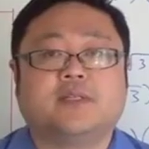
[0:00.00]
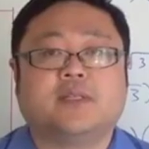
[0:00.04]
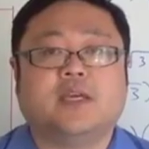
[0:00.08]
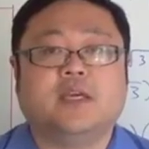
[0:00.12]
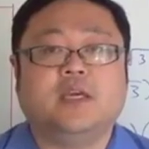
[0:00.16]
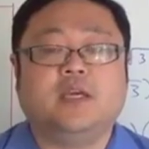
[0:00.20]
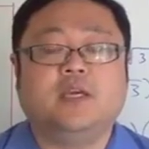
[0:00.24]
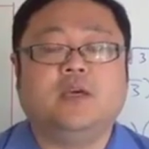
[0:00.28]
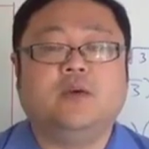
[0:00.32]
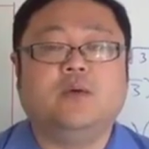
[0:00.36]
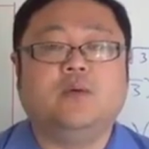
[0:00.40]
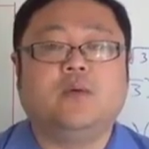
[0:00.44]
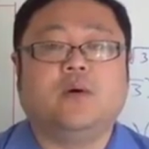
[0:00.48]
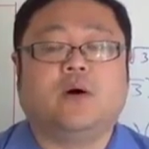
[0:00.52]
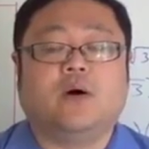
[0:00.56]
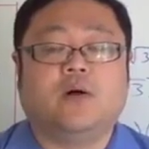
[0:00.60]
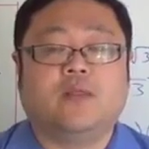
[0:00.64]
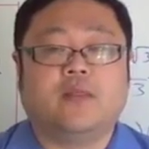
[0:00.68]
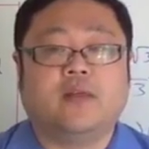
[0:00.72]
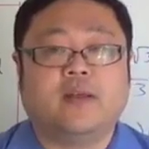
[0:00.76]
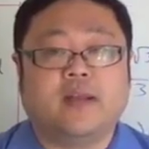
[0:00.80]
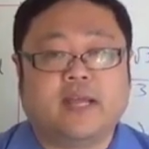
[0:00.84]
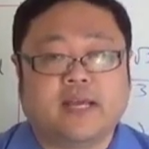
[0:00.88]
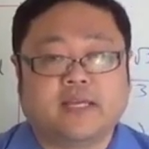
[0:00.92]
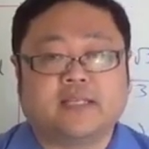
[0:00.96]
see you on
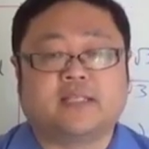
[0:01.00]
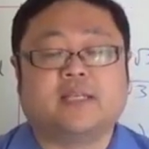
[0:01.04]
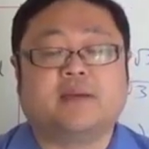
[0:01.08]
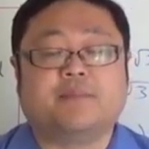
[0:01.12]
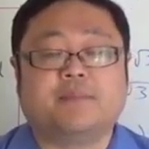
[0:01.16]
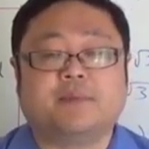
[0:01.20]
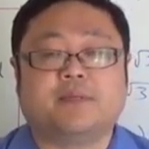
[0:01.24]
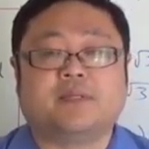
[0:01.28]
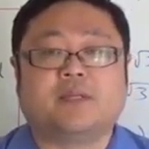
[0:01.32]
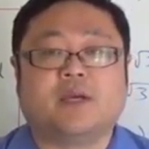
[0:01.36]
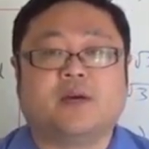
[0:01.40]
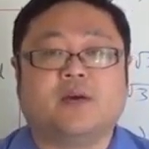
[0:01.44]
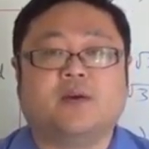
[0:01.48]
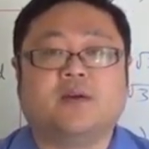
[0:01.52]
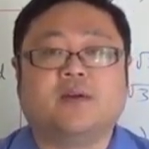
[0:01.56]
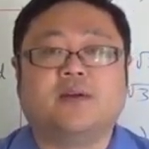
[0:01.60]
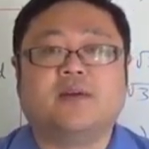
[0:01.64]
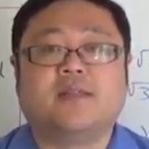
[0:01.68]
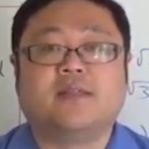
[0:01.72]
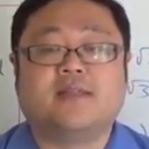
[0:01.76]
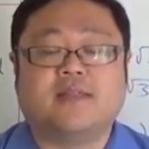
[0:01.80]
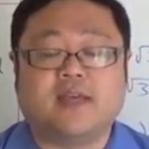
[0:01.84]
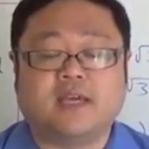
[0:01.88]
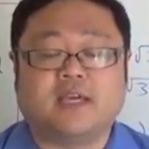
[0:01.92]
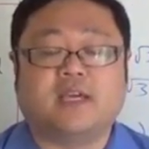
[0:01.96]
the next episode.
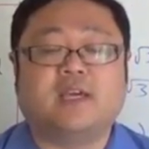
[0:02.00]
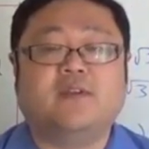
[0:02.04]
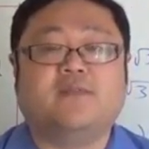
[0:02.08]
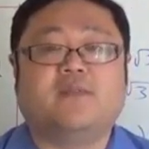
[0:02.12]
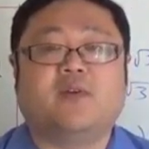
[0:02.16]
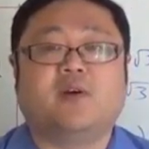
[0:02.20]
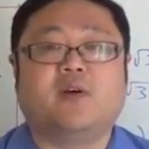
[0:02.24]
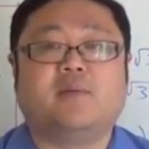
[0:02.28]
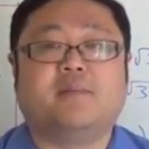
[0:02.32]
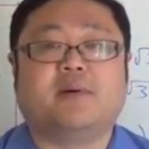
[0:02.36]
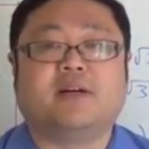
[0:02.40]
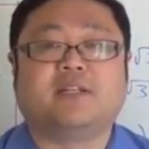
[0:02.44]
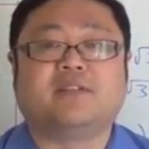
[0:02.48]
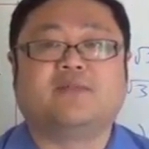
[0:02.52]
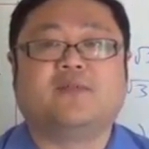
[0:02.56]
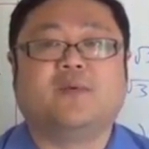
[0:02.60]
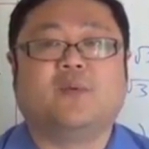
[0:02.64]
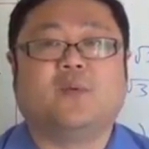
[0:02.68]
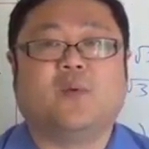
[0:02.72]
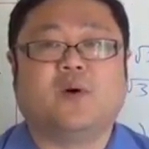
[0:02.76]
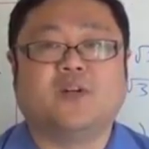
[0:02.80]
Thank you very much for